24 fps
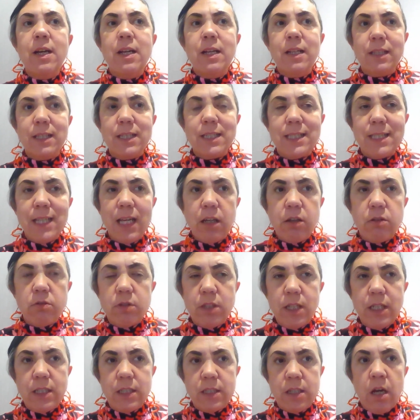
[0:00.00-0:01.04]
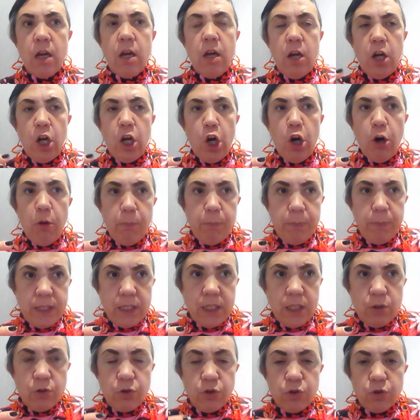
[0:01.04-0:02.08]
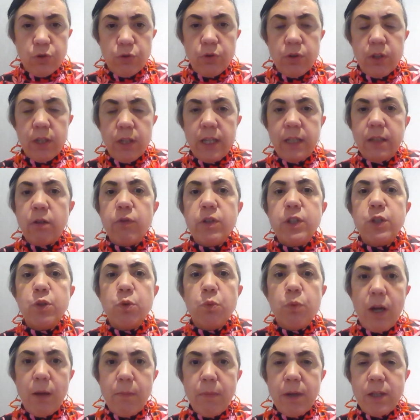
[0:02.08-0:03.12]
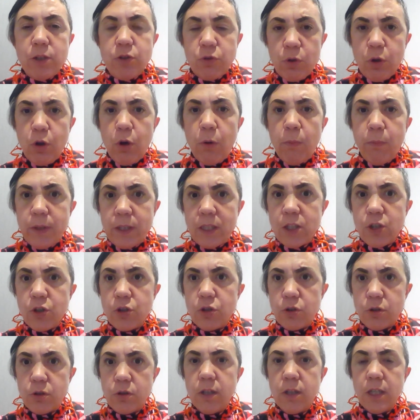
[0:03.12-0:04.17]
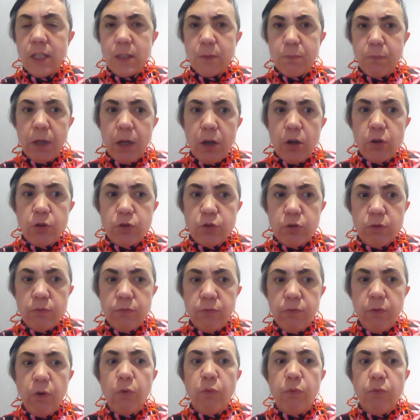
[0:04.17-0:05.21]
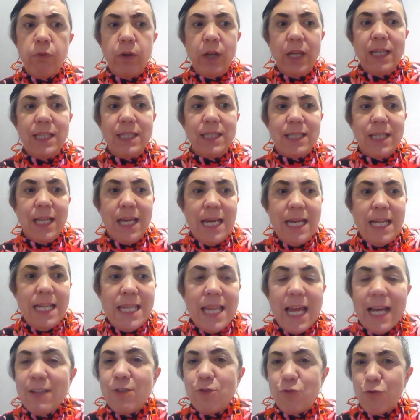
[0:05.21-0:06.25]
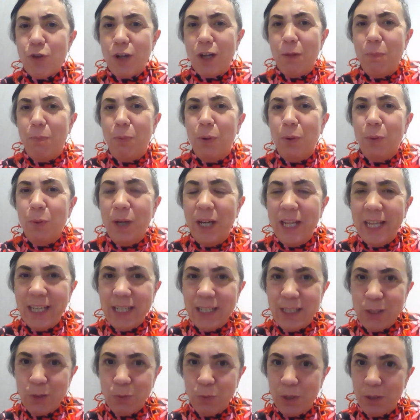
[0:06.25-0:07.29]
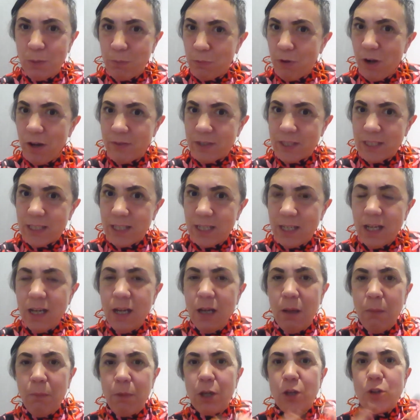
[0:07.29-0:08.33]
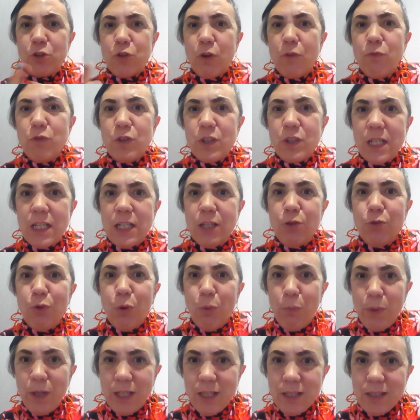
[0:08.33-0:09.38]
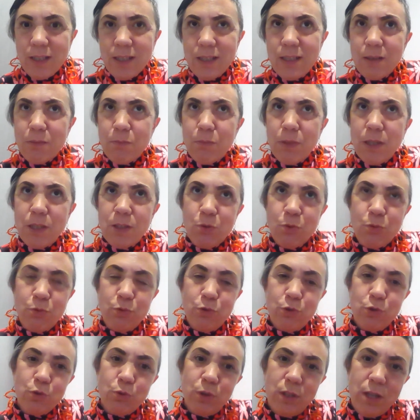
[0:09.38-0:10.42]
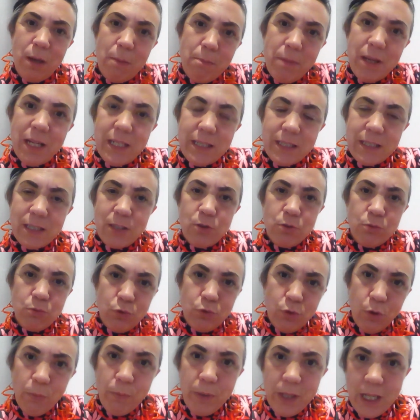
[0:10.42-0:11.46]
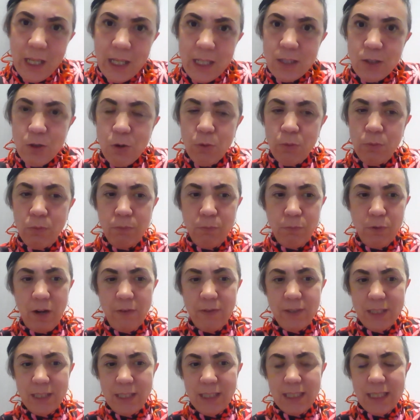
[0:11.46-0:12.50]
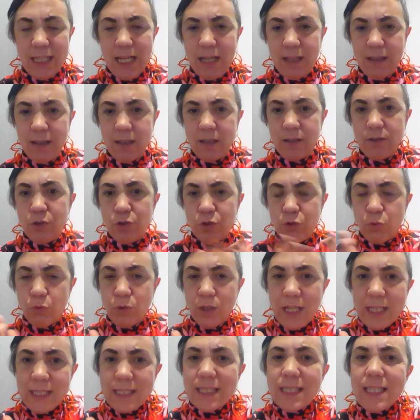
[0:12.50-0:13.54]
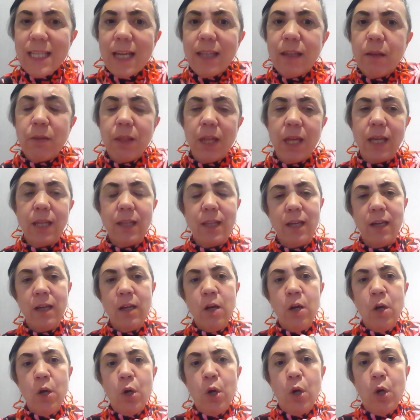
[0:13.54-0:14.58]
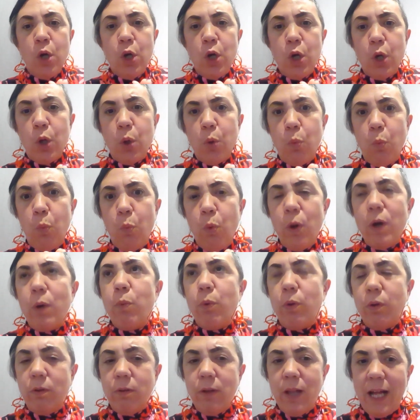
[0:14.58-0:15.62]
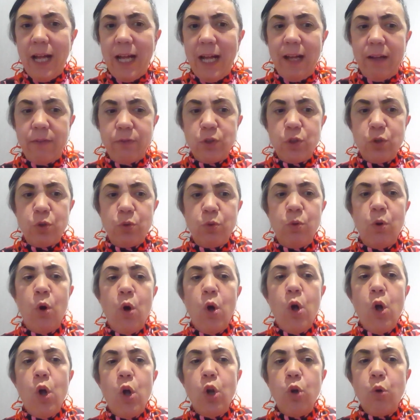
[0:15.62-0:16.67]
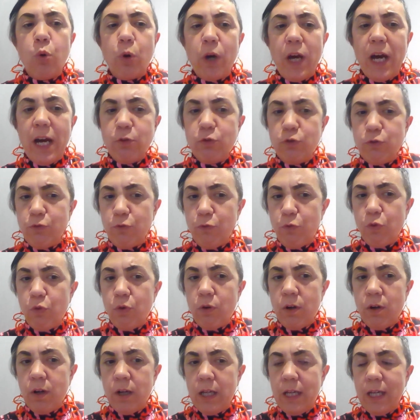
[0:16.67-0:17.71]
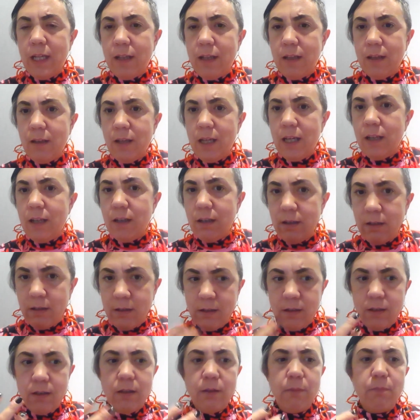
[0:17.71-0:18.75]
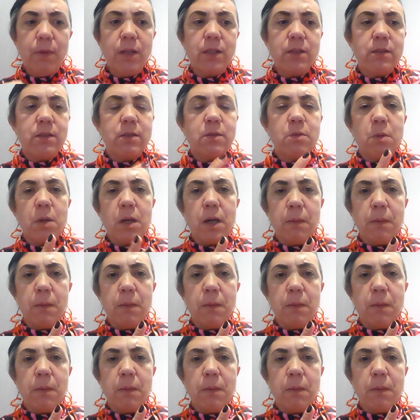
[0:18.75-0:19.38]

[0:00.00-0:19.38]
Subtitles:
The second is competition. And the reason why I mentioned competition is because of its inextricable links with privacy, because obviously dominance means also the ability to dominate on privacy standards. So that's the other thing that we will have to look out for in months to come.